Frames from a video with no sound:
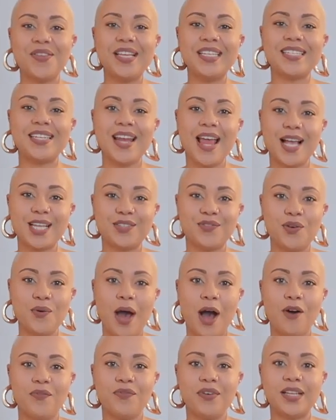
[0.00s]
these next few
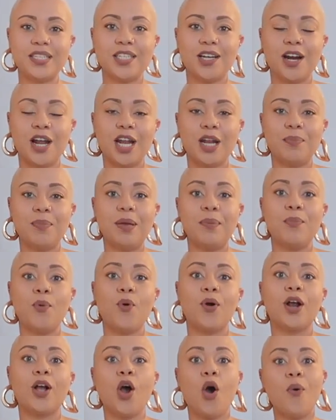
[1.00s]
outfits are gonna be
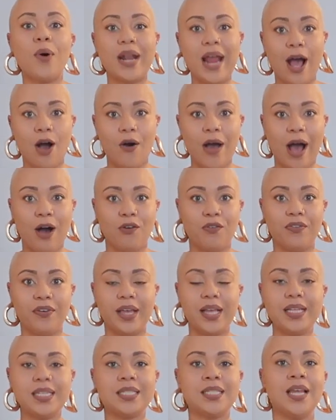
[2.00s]
more going out
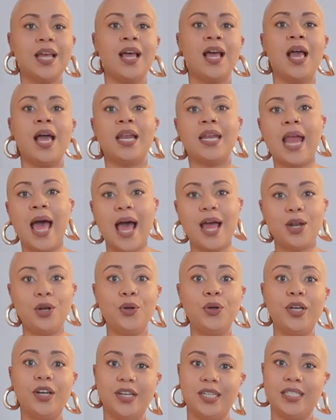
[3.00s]
outfits. Not
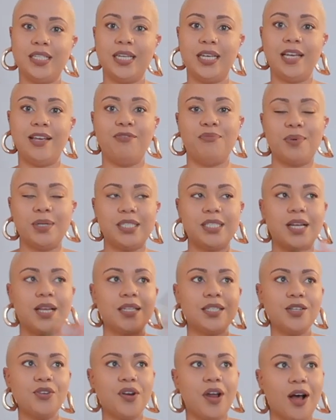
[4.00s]
New Year's Eve, but
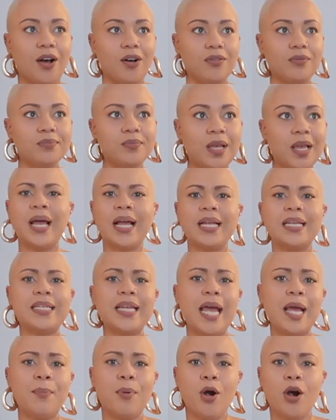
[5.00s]
just, you know, like a
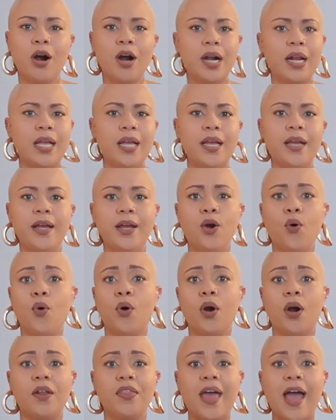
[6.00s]
day party
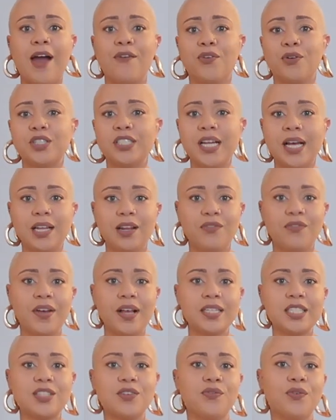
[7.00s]
or the Afrochella
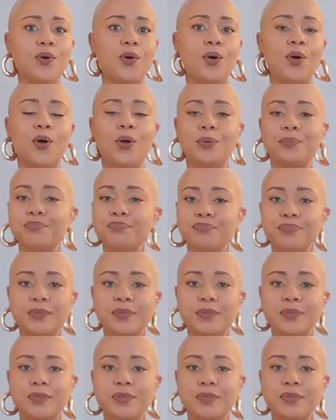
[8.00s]
festival.